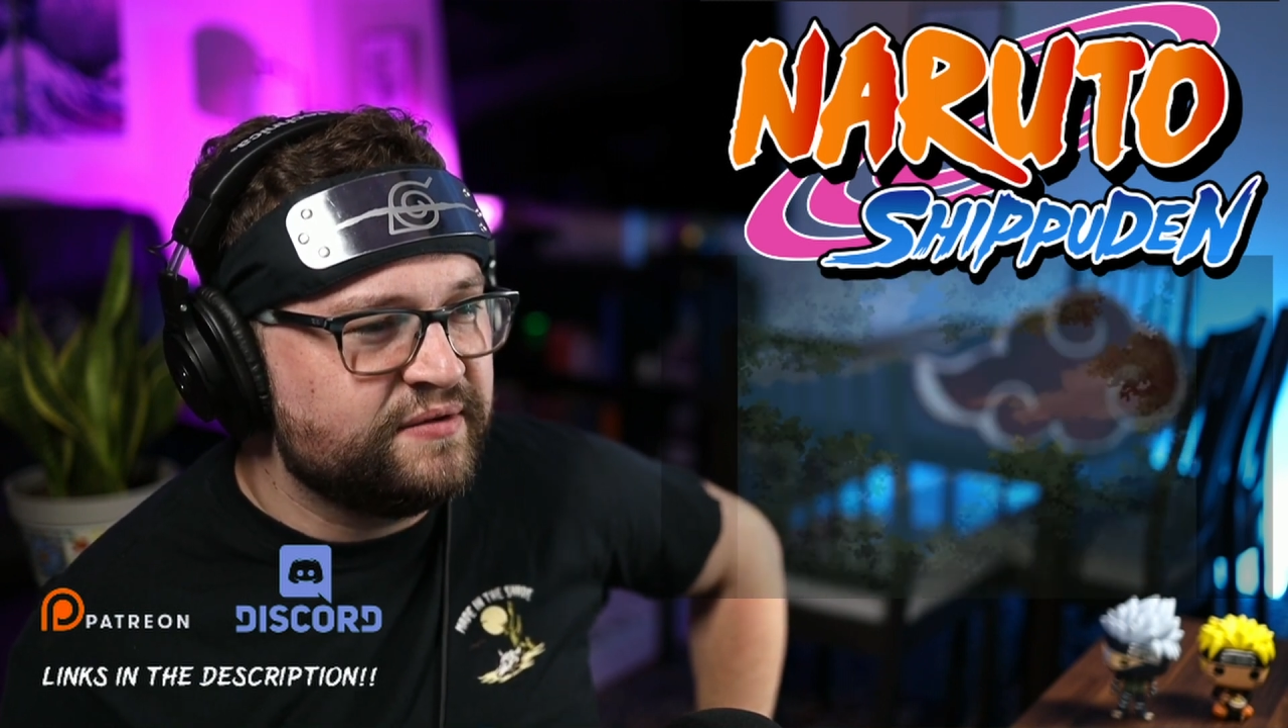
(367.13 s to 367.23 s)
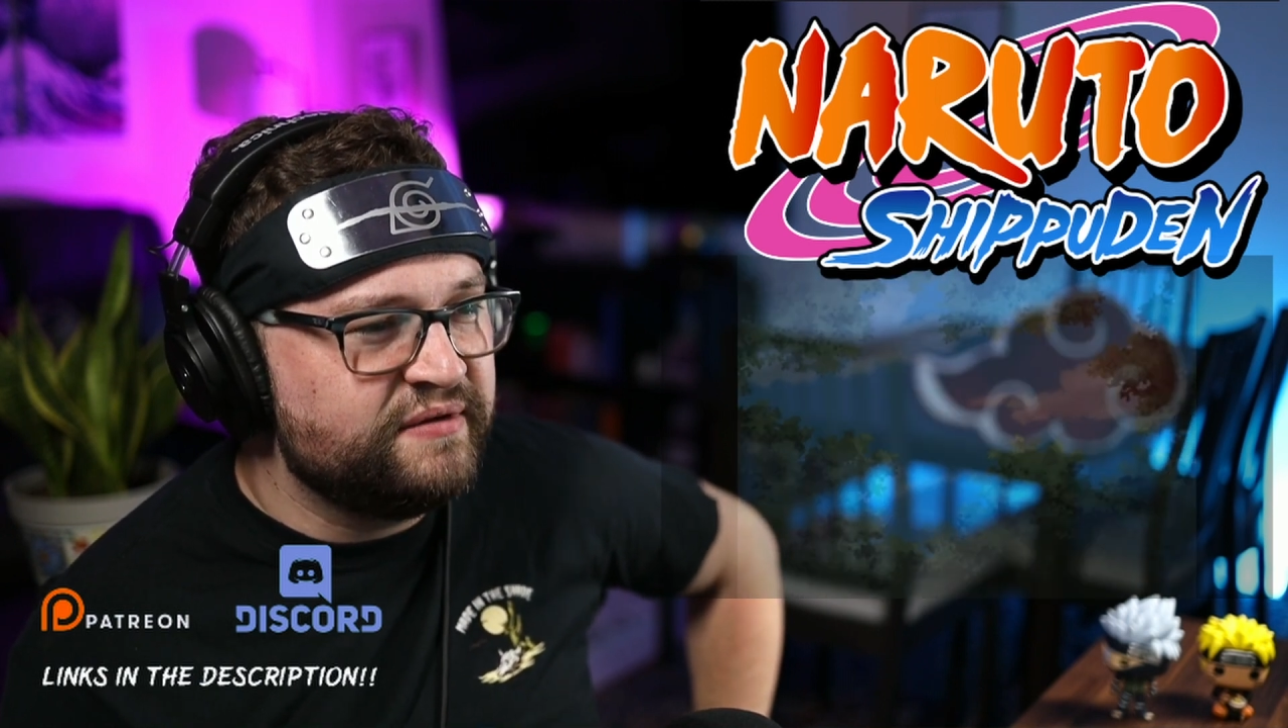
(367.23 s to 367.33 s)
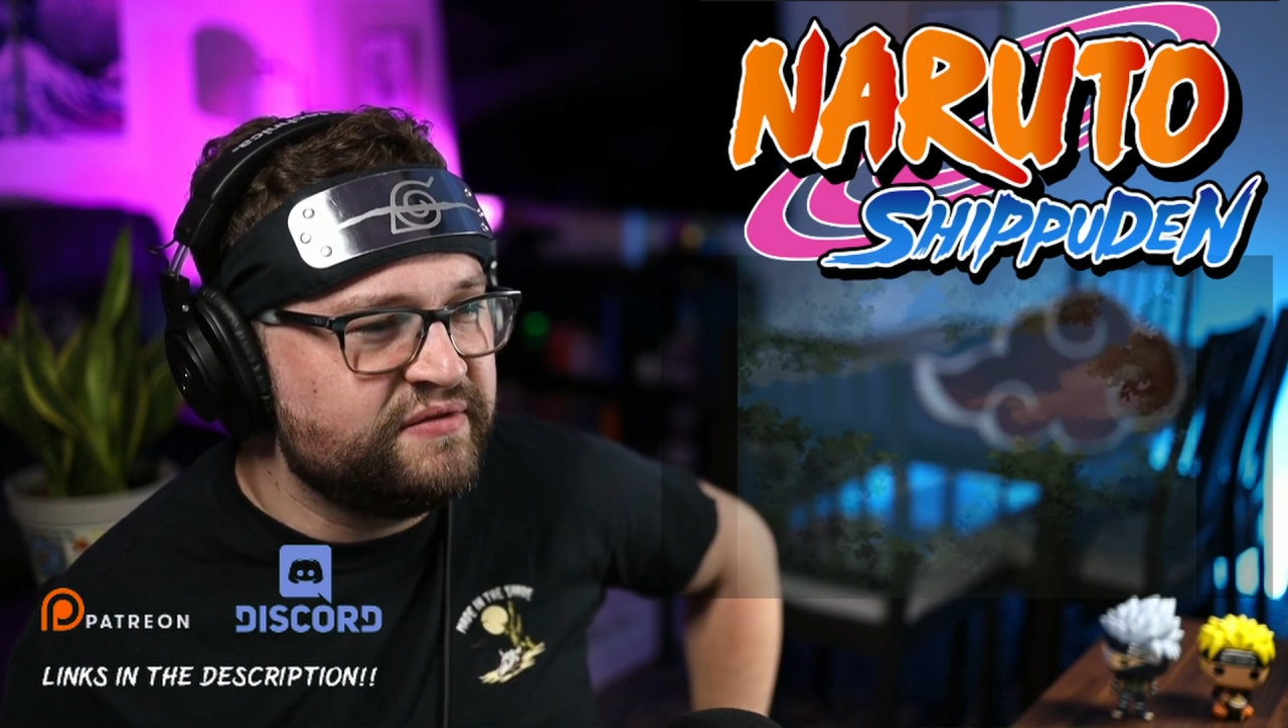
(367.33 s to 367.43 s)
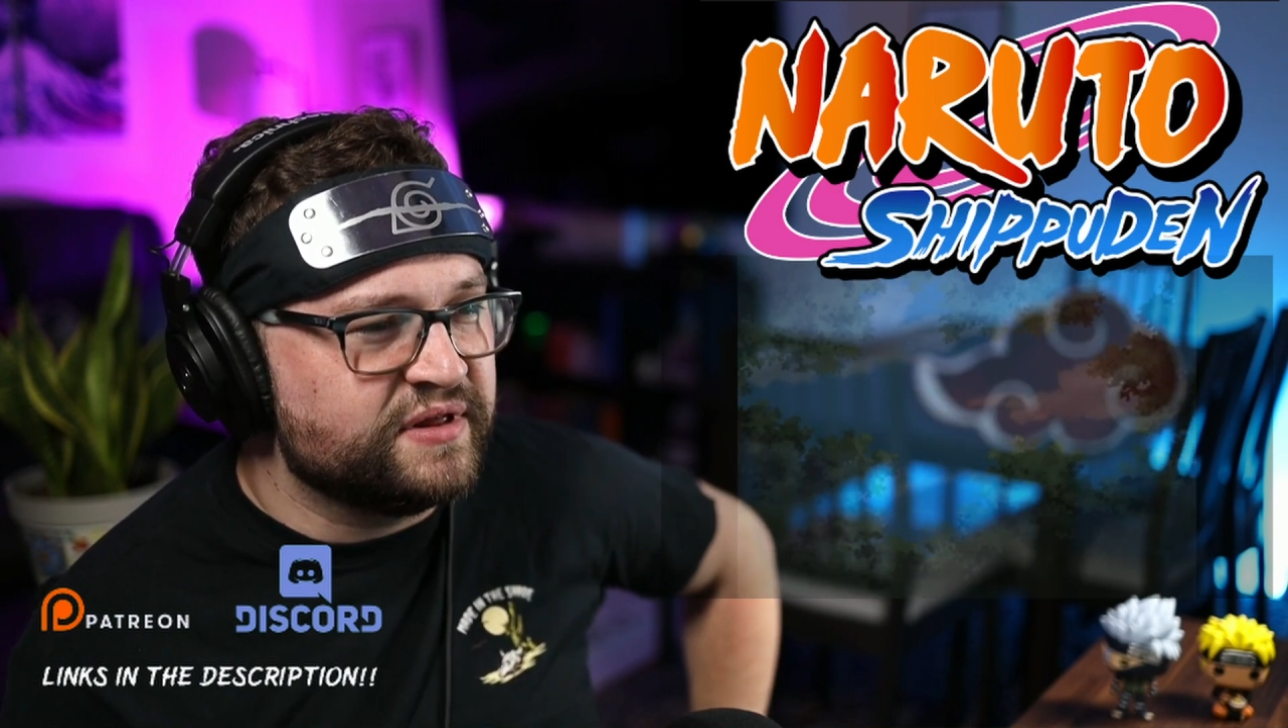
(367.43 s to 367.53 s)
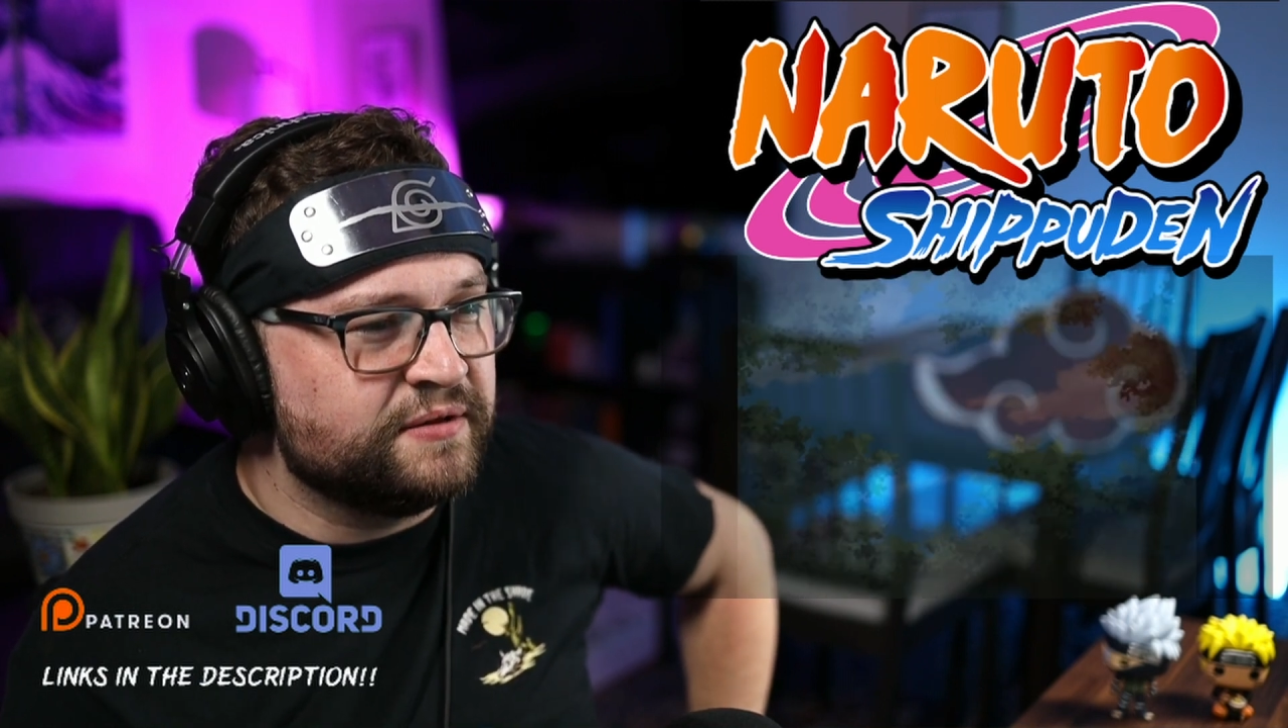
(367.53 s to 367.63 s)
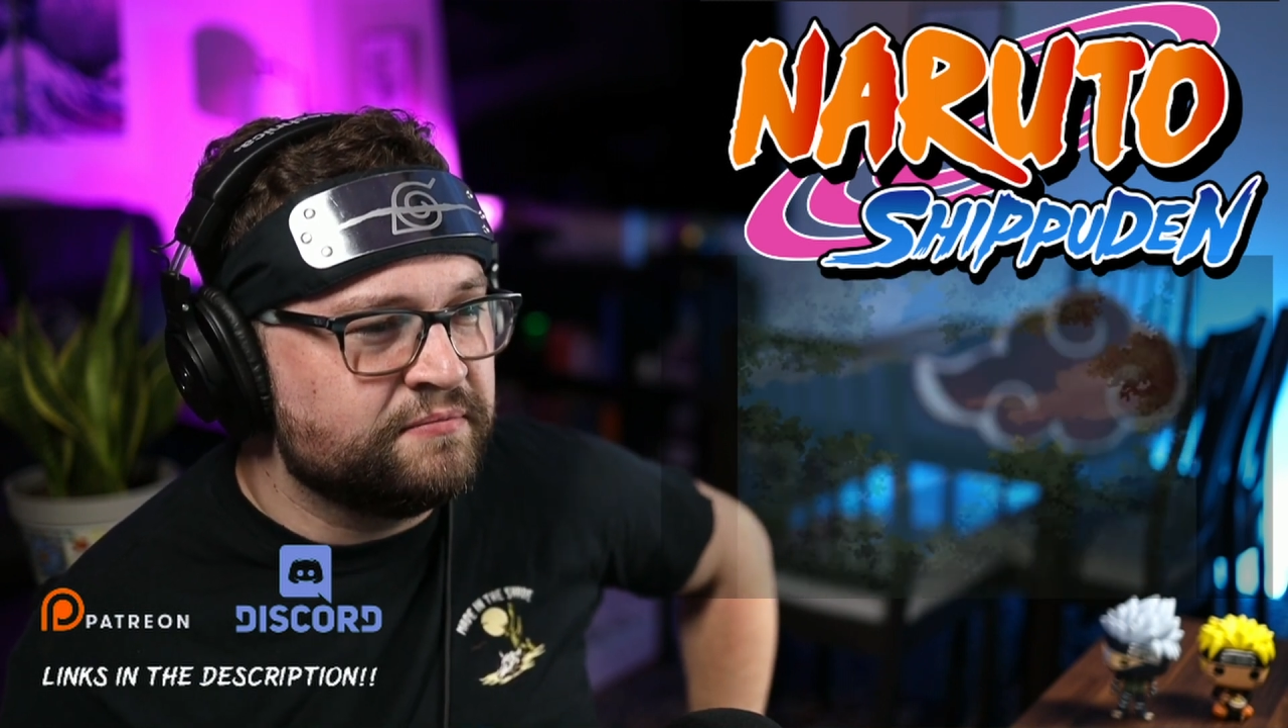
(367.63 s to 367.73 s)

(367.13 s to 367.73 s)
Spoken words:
river, then?